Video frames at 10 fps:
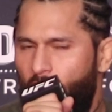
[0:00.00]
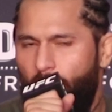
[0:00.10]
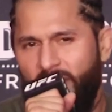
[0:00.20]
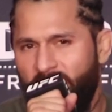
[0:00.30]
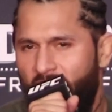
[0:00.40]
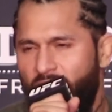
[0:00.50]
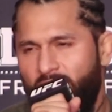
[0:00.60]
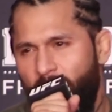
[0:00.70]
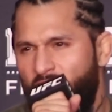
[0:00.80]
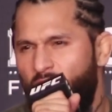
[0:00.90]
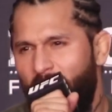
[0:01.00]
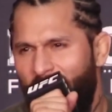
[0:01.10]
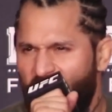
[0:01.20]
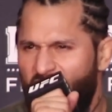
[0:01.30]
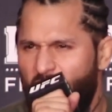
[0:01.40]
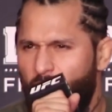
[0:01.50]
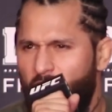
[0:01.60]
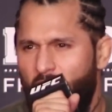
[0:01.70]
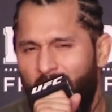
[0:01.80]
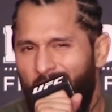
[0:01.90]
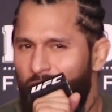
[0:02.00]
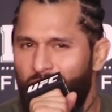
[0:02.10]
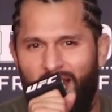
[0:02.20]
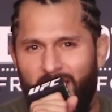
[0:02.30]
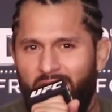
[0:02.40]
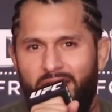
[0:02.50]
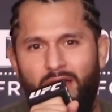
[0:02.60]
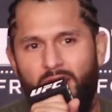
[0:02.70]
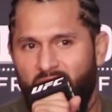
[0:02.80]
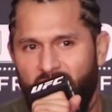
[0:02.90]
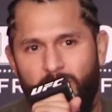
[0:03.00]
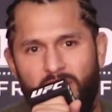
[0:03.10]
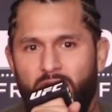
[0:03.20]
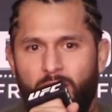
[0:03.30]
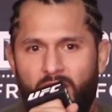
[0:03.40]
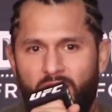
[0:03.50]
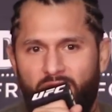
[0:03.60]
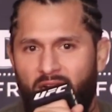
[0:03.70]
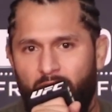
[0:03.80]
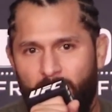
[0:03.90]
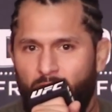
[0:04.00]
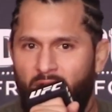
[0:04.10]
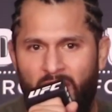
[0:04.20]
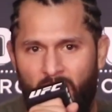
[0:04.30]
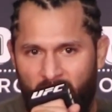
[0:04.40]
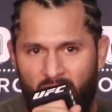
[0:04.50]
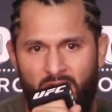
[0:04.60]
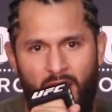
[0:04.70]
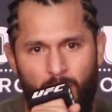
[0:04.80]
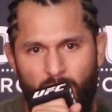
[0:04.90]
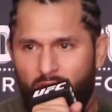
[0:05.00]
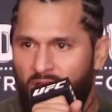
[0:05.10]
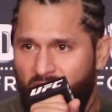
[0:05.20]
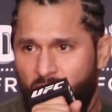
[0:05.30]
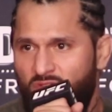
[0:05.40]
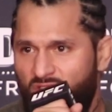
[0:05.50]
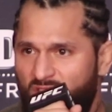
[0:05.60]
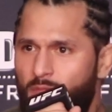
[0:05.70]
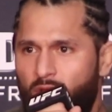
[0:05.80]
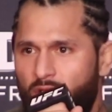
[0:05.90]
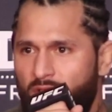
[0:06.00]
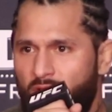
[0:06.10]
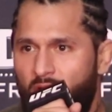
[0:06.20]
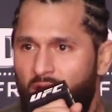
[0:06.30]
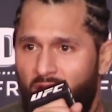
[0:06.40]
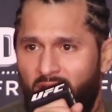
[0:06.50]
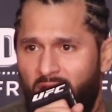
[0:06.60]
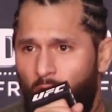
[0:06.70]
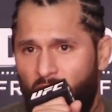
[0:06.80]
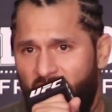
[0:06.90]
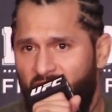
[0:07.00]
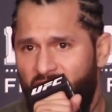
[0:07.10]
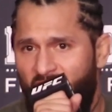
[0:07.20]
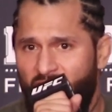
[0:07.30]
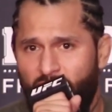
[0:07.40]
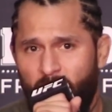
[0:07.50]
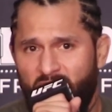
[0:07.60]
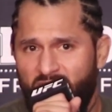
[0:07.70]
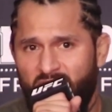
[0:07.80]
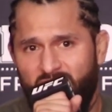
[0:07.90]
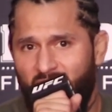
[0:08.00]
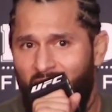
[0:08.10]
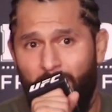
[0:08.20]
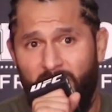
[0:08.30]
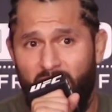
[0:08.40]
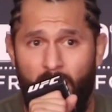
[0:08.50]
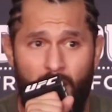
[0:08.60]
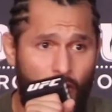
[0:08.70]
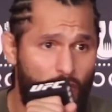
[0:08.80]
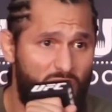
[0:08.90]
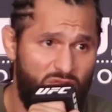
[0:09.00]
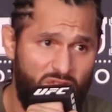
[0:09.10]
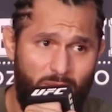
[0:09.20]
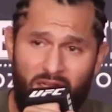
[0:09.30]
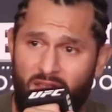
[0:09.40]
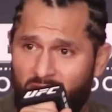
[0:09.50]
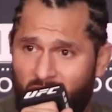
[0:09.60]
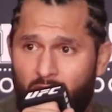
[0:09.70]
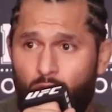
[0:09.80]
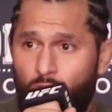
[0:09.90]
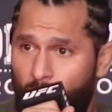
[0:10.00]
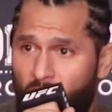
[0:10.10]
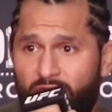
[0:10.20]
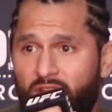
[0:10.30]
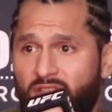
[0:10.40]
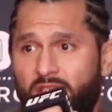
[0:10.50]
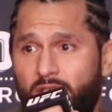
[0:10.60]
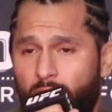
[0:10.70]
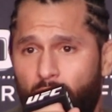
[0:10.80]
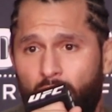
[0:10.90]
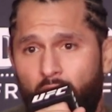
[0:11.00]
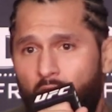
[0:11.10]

go to a press conference. Let me tell you guys a secret. I could care less to be here, man. If I could be right now in and out burger and some cheeseburgers and I wouldn't get fined for missing this thing, I'd be gone. No disrespect, because there's a lot of cool motherfuckers in here, bro.